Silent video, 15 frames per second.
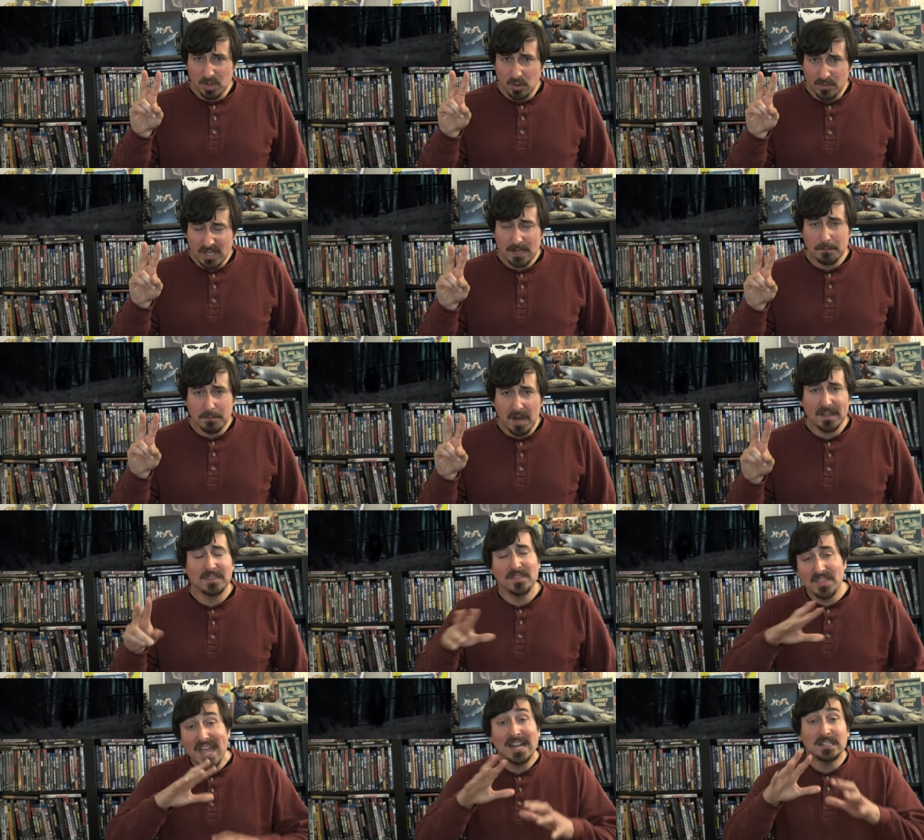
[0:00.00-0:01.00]
movie,
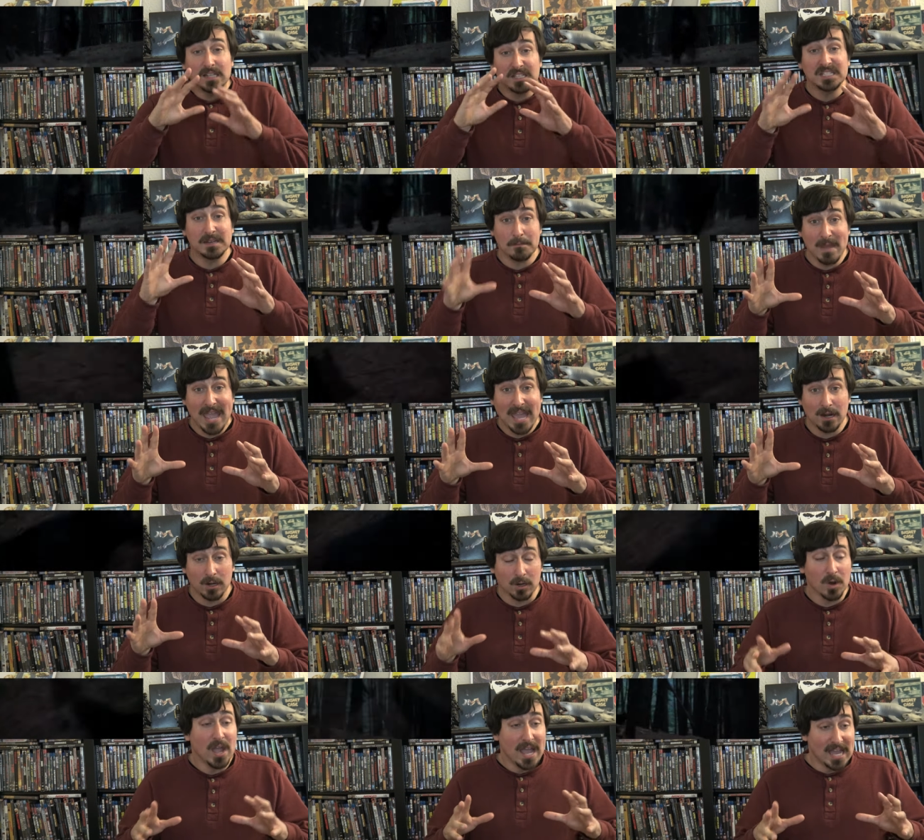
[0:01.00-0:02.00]
but that doesn't
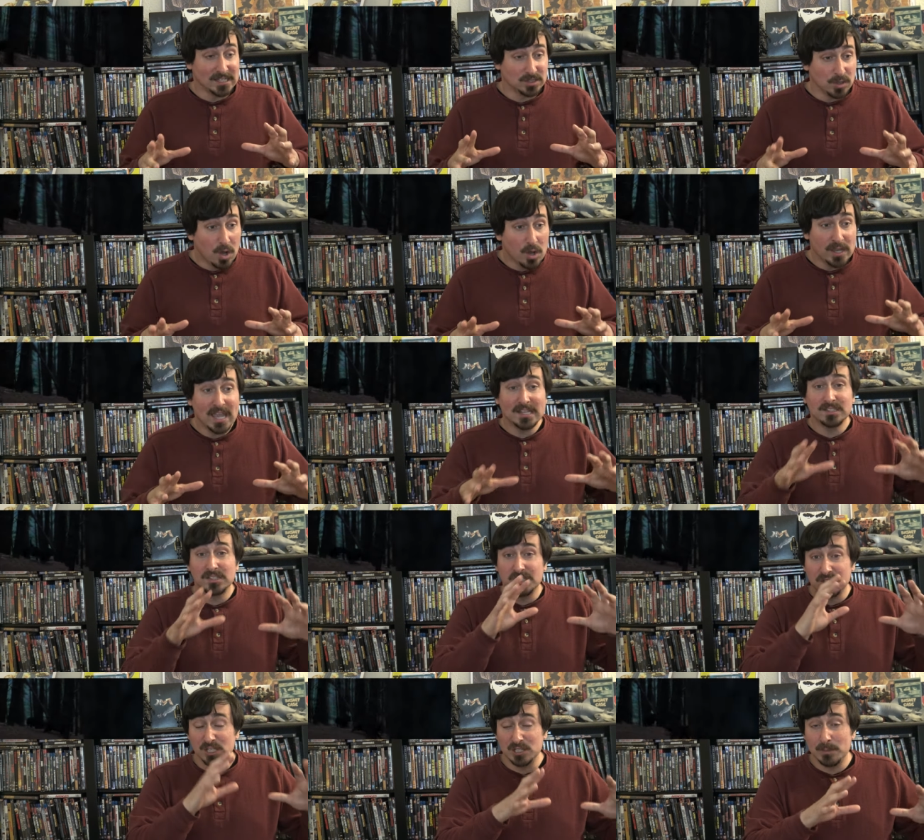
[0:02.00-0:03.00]
matter as long as
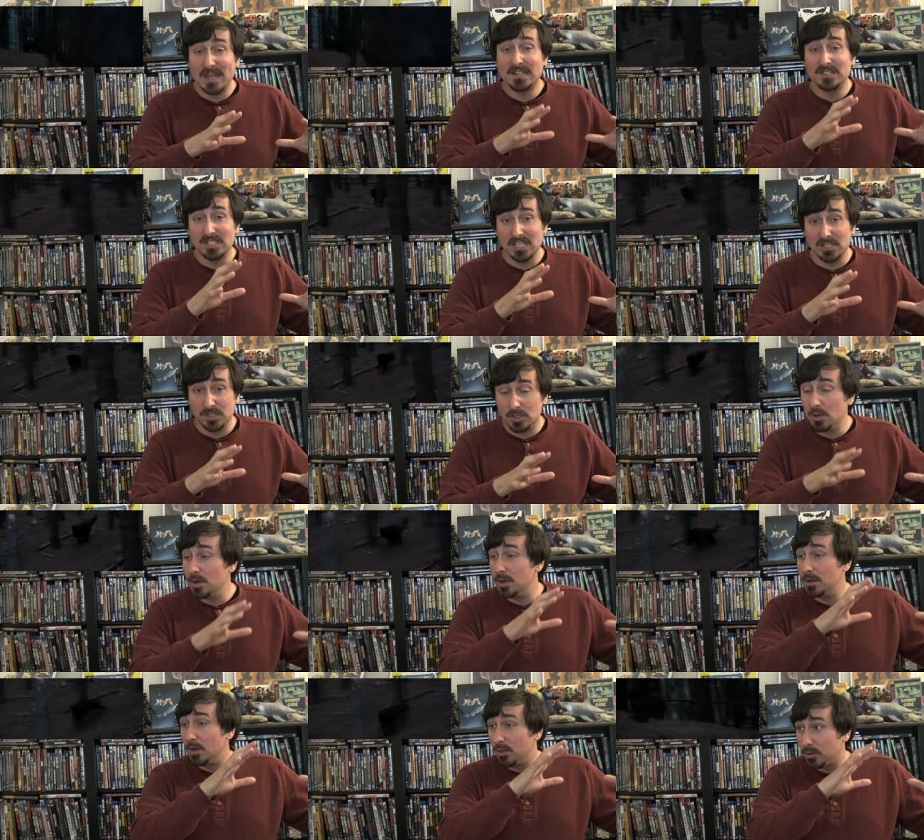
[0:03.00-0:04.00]
the suspense is
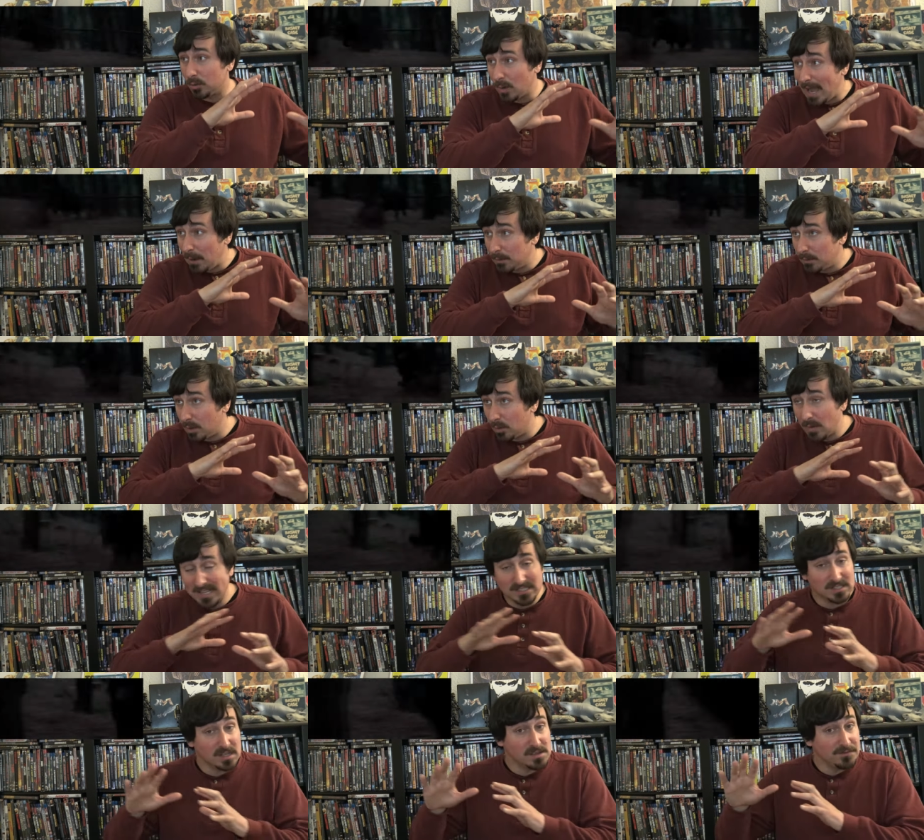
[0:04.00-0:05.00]
good throughout the
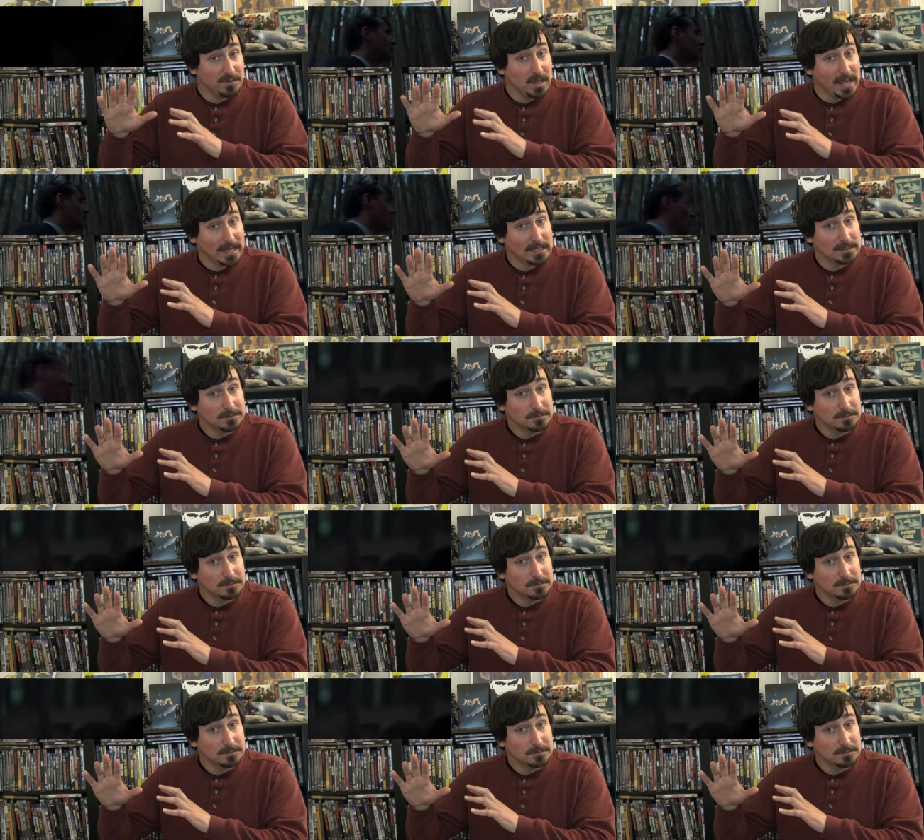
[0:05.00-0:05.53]
rest of the flick.